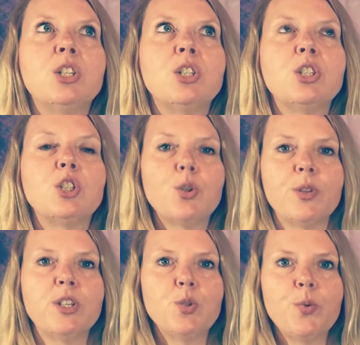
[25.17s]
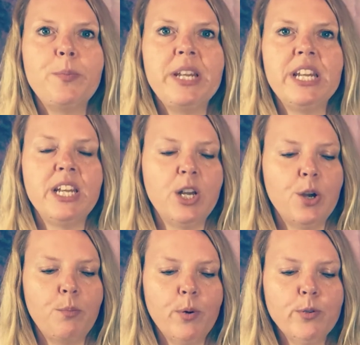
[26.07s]
So this would be
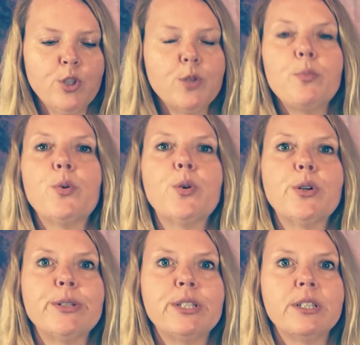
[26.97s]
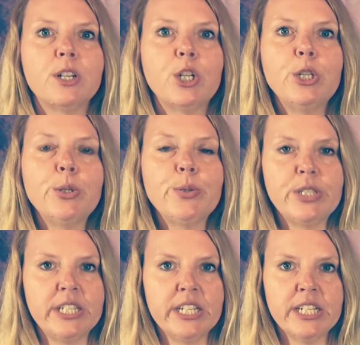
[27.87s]
poster boards, glue
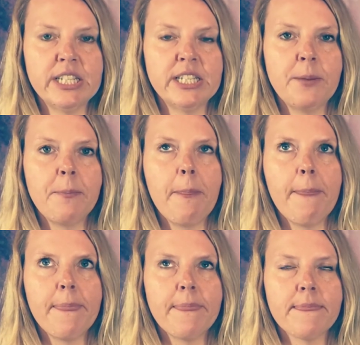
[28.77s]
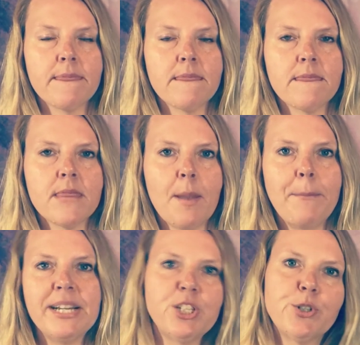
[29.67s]
sticks,
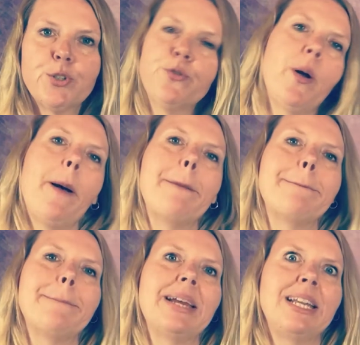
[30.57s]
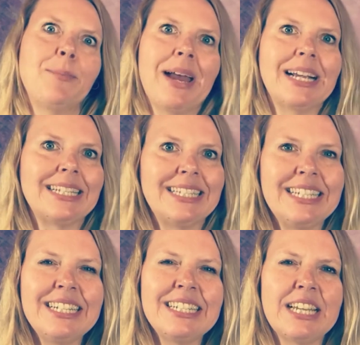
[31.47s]
pictures from any
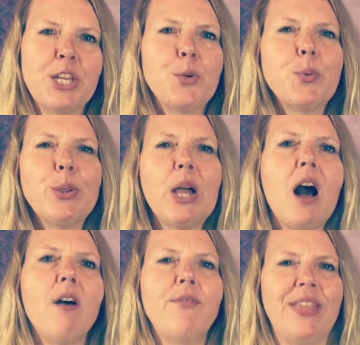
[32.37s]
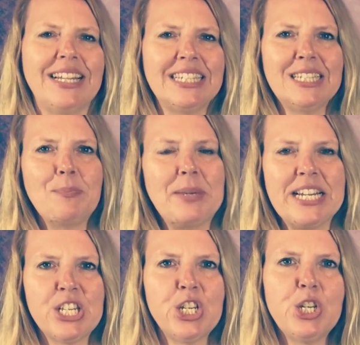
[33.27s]
magazines that you love, that
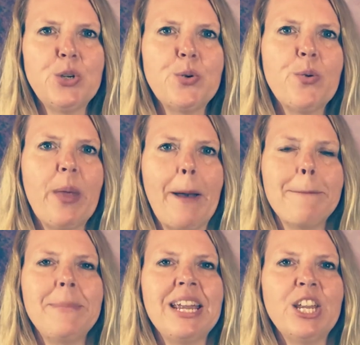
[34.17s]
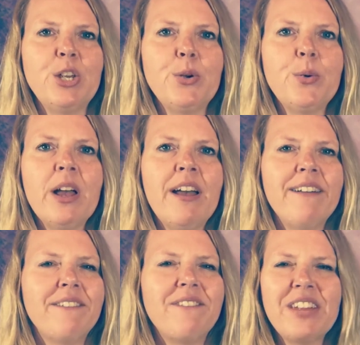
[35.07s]
speak to you, that make you
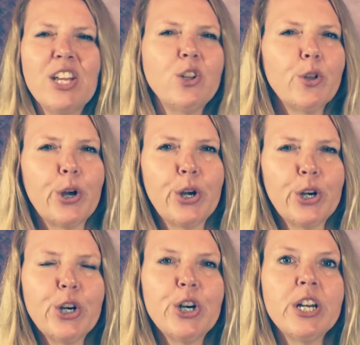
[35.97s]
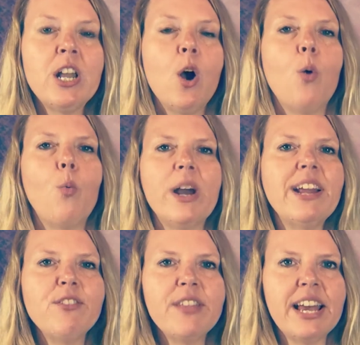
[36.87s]
feel good,
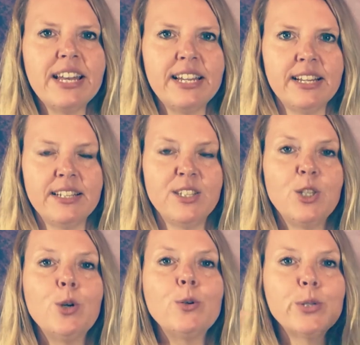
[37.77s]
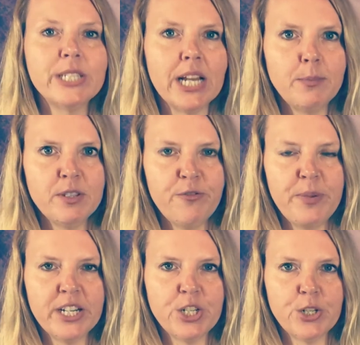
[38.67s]
whatever that is, those types of
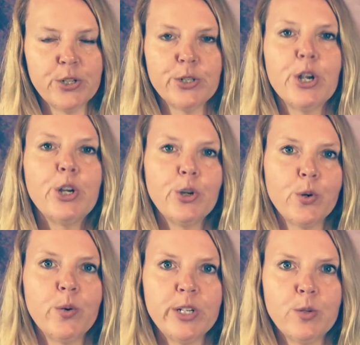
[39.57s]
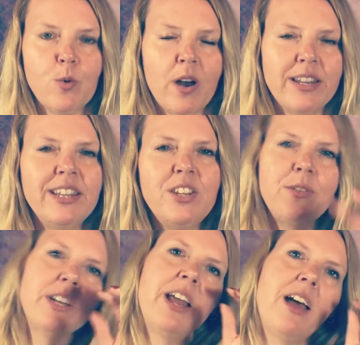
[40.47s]
pictures you're going to want. And then you
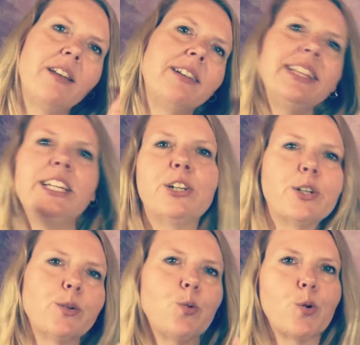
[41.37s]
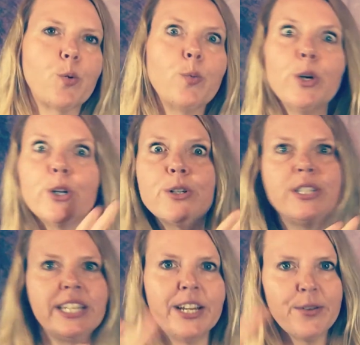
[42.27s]
can add glitter or
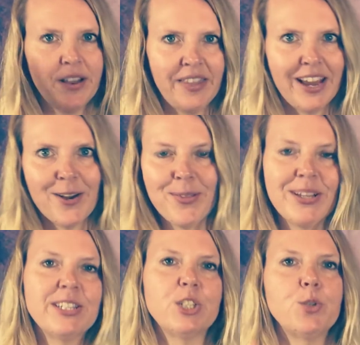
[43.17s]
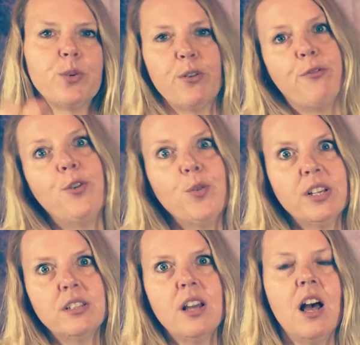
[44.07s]
words here and there, things that you want to
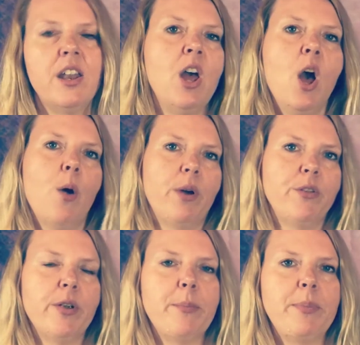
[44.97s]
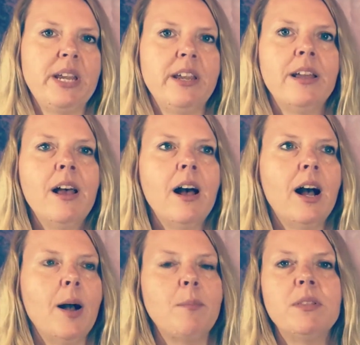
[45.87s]
focus on, whether it be
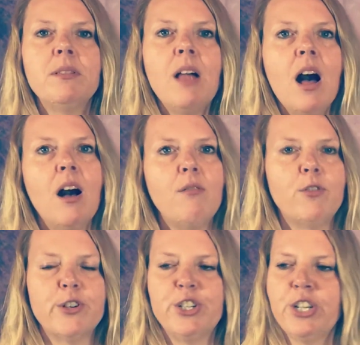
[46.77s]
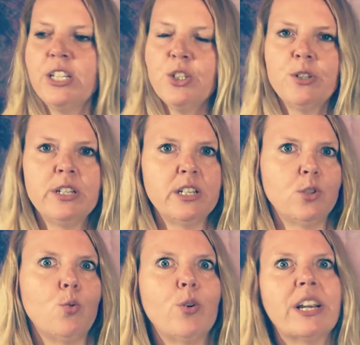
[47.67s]
love or gentleness
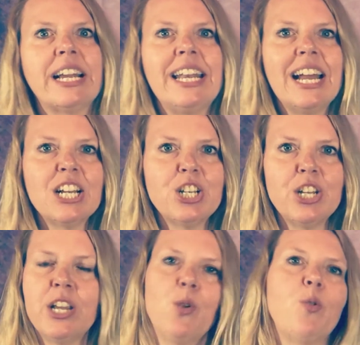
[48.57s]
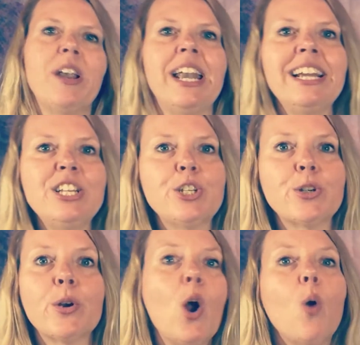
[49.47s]
or connection or
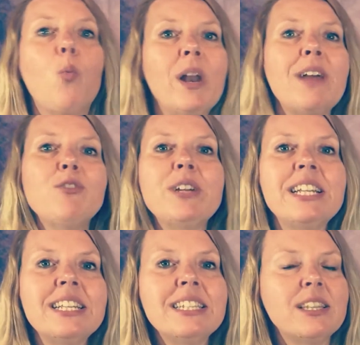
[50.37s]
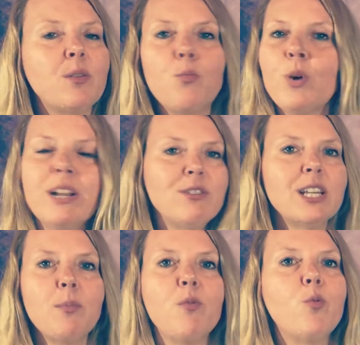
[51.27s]
nature, whatever it is, whatever
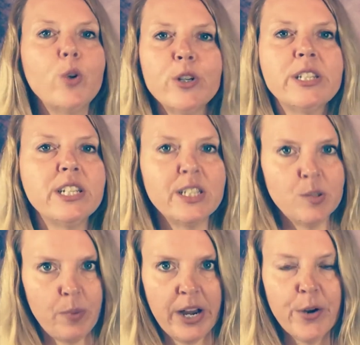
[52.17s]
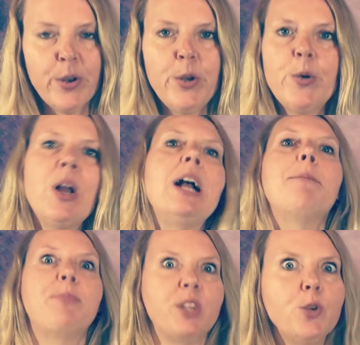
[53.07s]
type of words that inspire you,
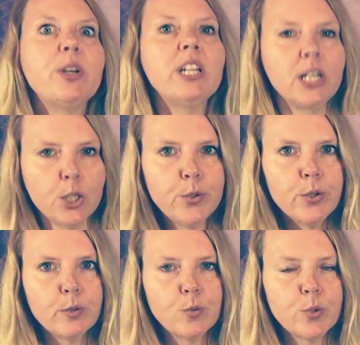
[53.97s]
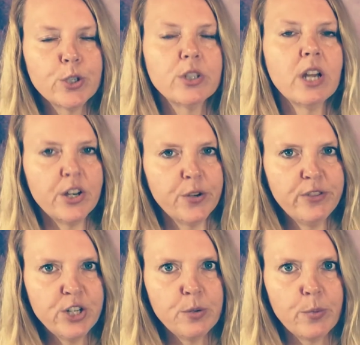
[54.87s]
you can include those words on your
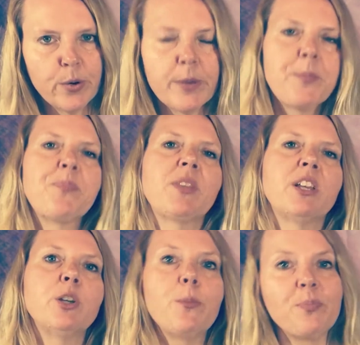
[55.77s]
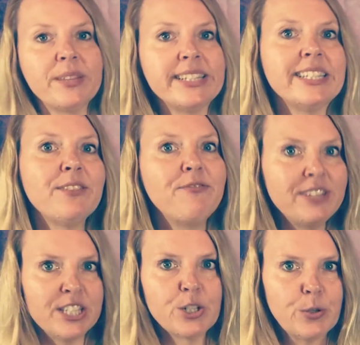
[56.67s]
vision board. So this is a
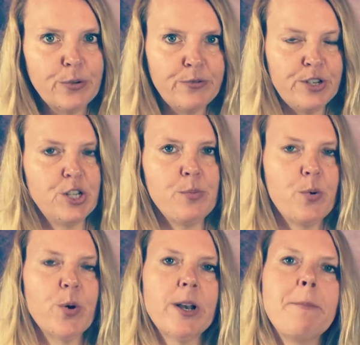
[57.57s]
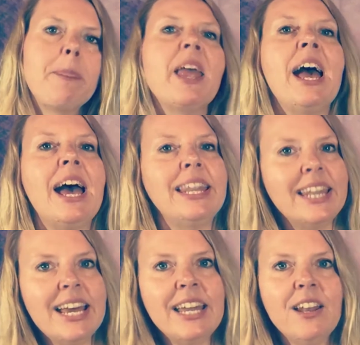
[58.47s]
physical vision board. And
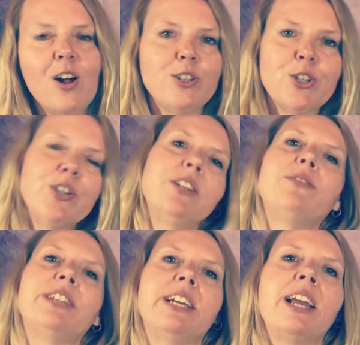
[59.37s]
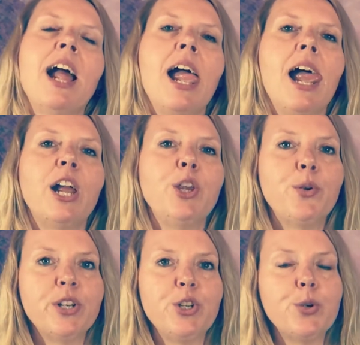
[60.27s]
then alternatively, you
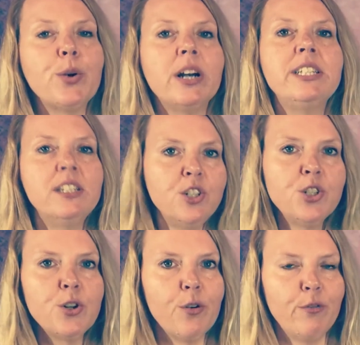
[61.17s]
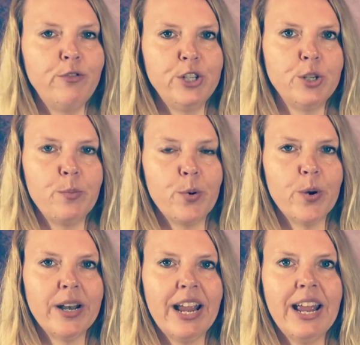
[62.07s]
can do a digital vision
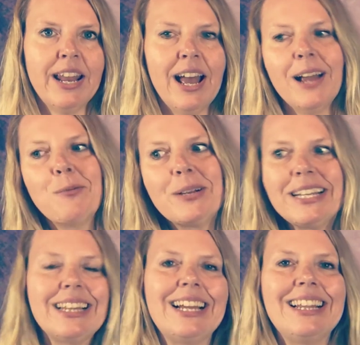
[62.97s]
board. And I really like